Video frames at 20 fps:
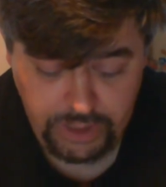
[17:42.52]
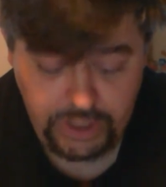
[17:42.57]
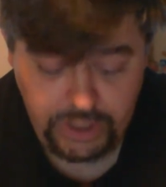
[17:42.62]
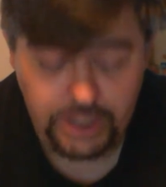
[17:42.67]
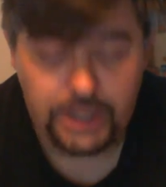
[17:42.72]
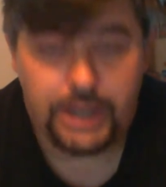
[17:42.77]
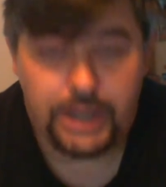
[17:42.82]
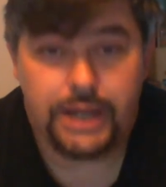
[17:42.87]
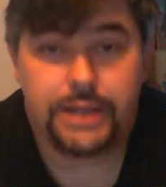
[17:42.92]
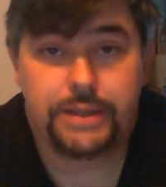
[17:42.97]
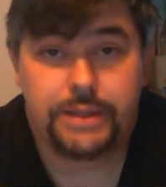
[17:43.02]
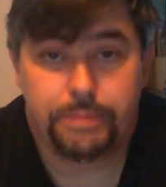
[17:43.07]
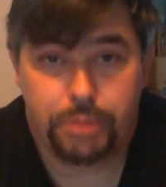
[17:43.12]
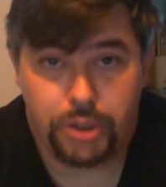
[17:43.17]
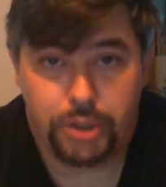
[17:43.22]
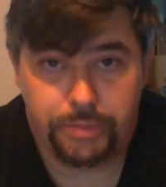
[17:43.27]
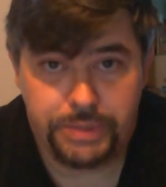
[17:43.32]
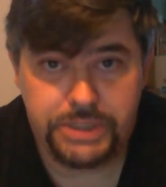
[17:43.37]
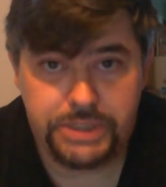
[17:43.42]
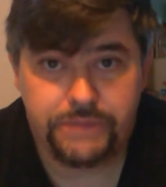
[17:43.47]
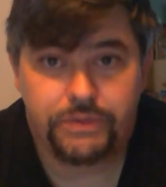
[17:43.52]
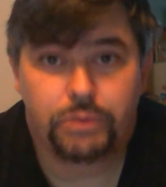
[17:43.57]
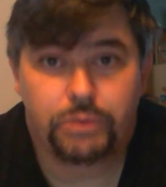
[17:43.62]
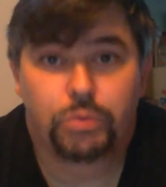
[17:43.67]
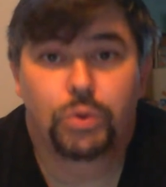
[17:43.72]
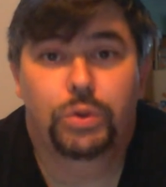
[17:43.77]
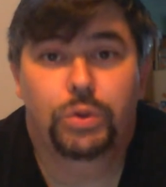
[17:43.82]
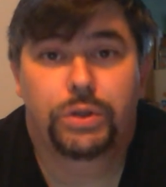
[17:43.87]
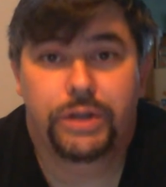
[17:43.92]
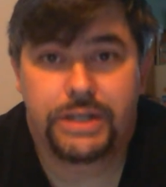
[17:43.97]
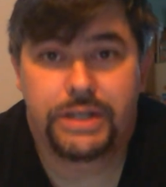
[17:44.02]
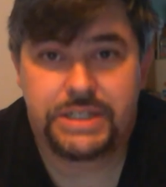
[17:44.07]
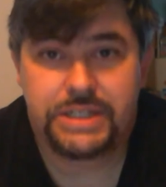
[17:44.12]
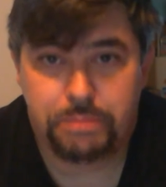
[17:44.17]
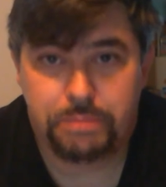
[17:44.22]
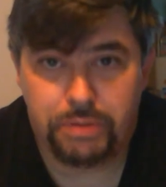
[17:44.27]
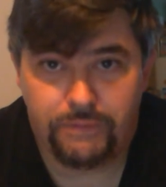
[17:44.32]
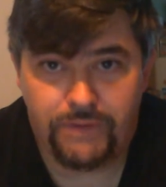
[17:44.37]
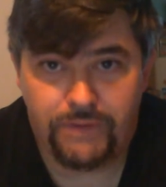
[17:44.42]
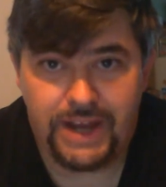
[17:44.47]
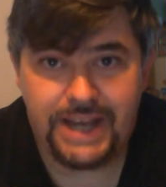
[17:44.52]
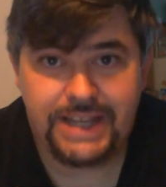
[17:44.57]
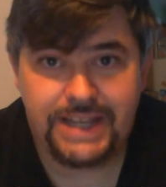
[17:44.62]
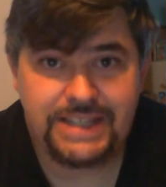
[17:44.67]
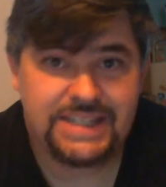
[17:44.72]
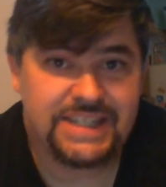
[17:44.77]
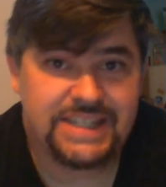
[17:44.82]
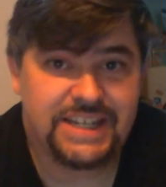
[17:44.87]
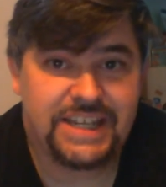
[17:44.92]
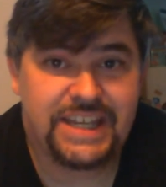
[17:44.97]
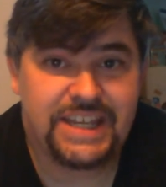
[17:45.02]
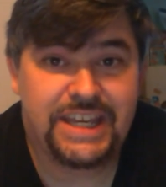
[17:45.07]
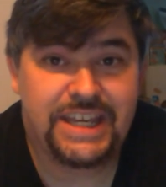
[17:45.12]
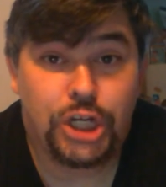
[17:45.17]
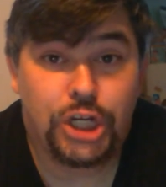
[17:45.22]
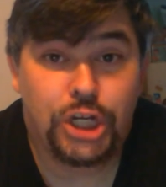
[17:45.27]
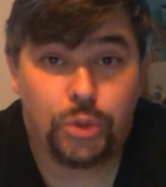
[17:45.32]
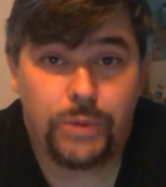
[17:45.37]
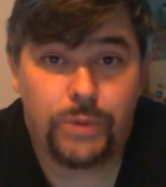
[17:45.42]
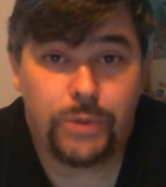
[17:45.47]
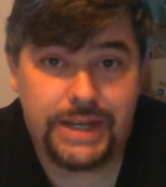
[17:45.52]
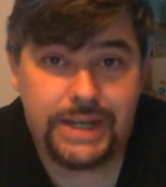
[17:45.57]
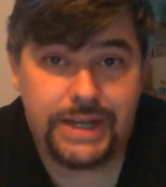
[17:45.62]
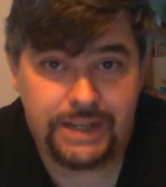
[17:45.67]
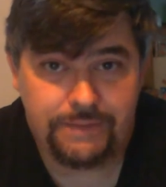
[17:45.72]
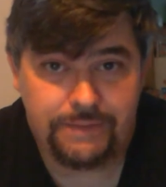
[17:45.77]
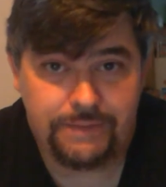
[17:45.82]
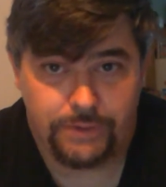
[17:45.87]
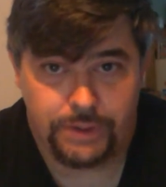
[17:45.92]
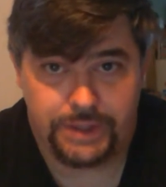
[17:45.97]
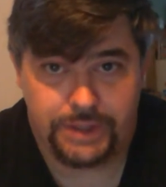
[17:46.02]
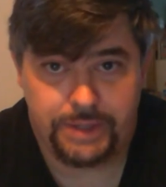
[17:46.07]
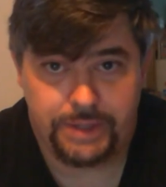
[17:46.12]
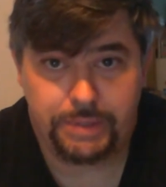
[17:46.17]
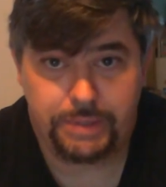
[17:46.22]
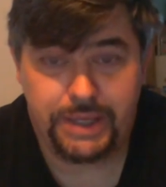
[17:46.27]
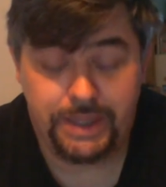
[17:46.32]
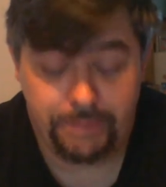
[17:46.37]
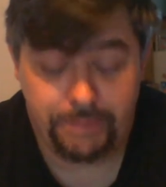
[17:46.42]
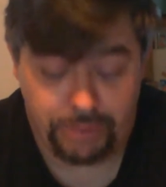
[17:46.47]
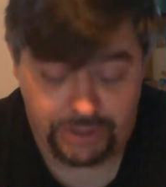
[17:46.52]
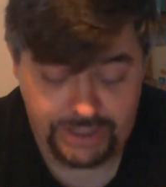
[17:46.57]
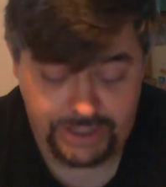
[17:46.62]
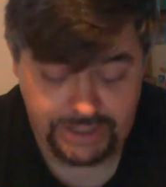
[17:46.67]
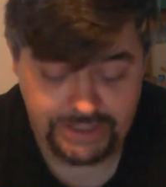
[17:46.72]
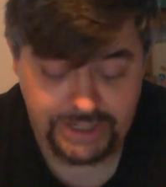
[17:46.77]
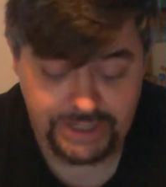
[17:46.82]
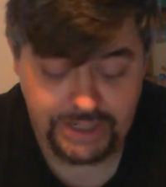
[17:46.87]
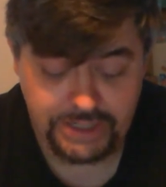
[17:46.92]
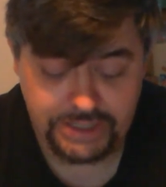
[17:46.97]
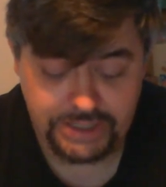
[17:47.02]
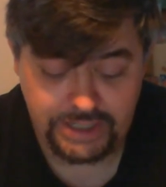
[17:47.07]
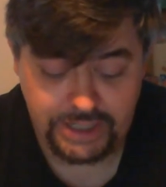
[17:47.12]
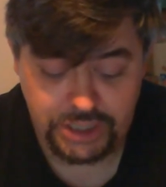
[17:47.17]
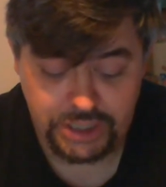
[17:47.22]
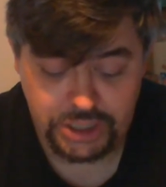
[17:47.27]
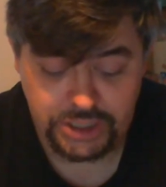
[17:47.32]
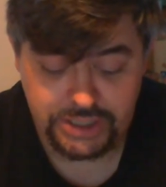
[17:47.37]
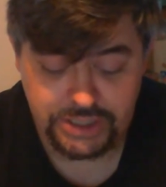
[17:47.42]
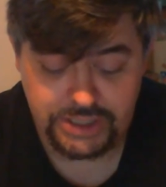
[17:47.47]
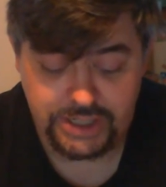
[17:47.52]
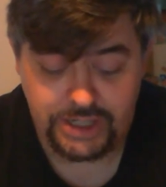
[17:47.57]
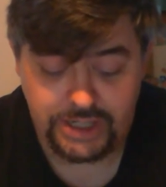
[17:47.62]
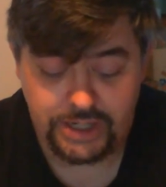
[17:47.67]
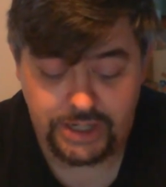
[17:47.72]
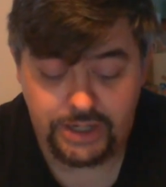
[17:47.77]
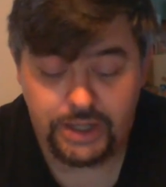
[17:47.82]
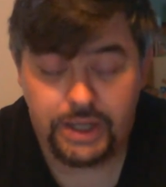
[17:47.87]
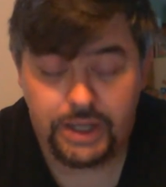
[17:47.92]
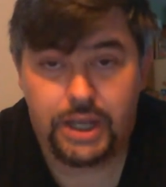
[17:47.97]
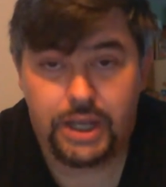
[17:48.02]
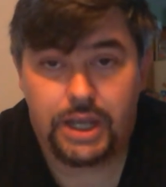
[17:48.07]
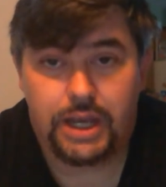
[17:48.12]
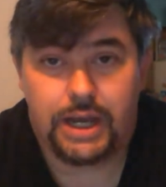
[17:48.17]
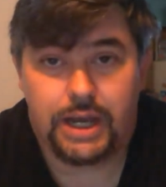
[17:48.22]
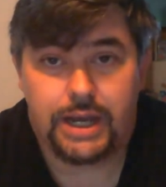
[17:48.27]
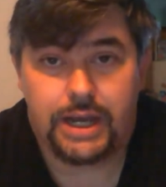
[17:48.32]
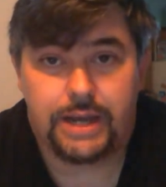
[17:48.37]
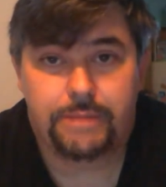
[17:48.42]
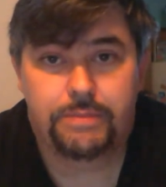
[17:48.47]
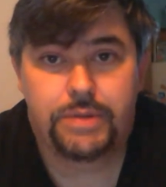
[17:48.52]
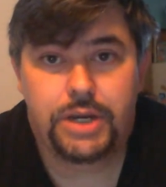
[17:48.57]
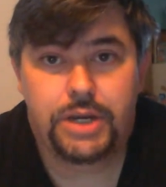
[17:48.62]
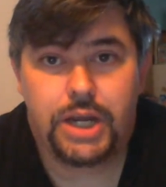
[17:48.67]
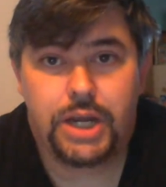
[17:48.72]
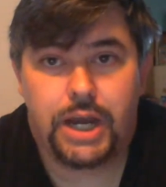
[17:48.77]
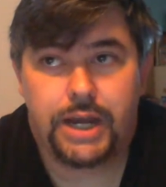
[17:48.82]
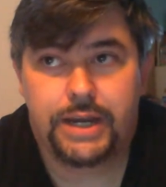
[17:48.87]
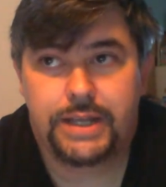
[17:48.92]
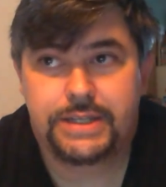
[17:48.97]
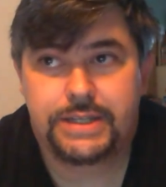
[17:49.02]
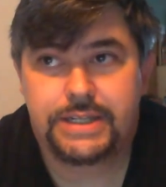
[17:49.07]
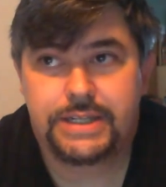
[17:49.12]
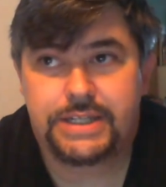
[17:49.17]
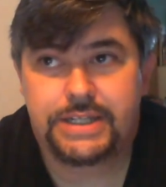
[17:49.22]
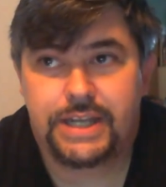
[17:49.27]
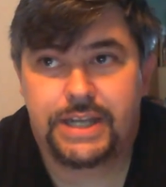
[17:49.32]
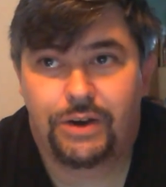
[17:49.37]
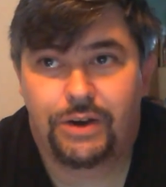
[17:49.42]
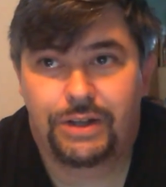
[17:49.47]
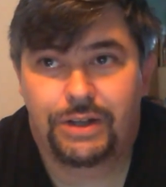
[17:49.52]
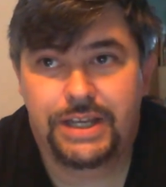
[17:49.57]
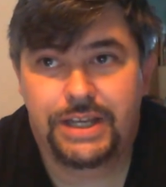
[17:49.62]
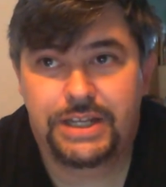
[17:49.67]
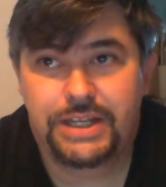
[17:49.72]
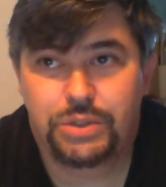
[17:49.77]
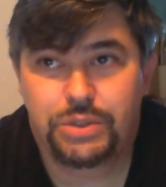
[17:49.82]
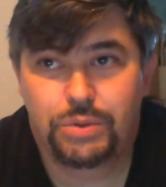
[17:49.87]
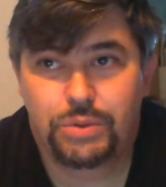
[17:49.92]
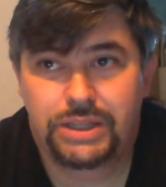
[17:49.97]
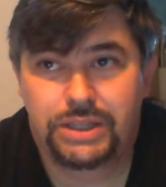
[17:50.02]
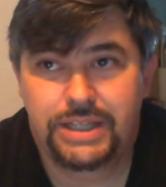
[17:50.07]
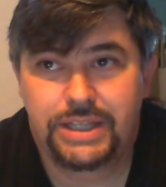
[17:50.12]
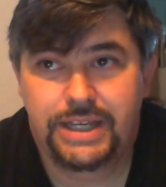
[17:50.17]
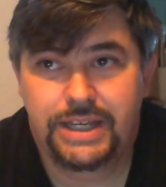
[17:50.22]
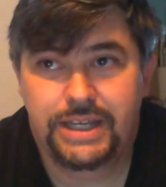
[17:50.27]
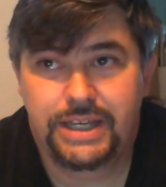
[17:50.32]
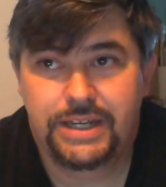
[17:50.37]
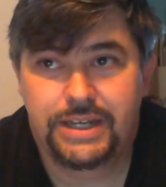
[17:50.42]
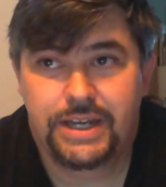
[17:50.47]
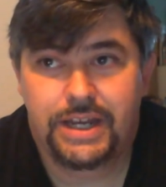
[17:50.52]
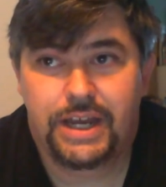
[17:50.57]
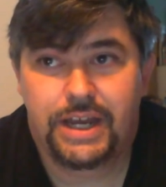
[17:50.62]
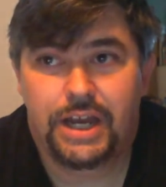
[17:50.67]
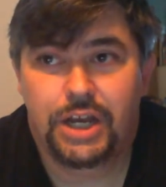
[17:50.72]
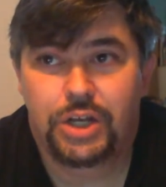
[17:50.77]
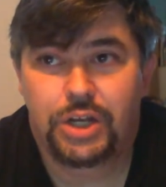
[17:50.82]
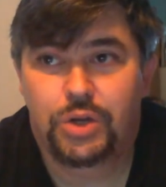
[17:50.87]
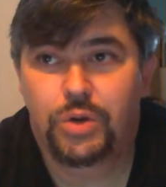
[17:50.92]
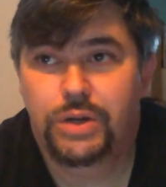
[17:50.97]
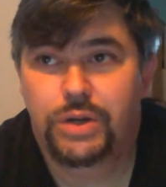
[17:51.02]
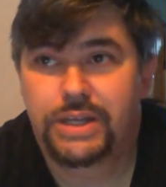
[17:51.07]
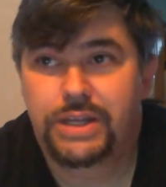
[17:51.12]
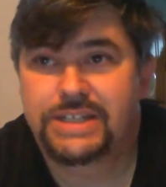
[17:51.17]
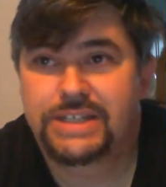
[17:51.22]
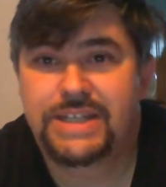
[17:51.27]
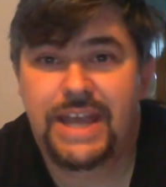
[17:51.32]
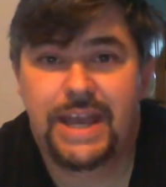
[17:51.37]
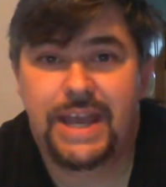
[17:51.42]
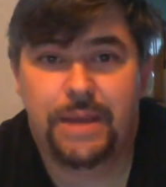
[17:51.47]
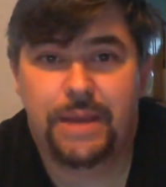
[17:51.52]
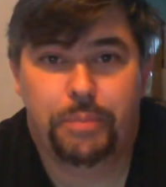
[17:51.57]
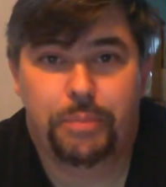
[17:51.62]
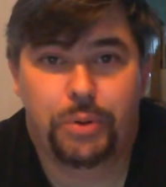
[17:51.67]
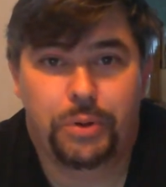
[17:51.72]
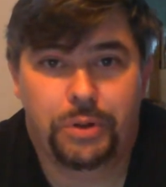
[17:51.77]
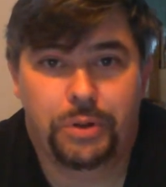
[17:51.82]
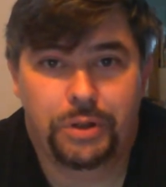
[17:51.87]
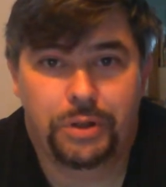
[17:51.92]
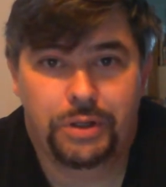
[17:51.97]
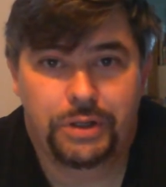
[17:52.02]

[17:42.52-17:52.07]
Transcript: The purpose of the ruler is to provide security for the people, as Anastasia said, not necessarily to lead a good example.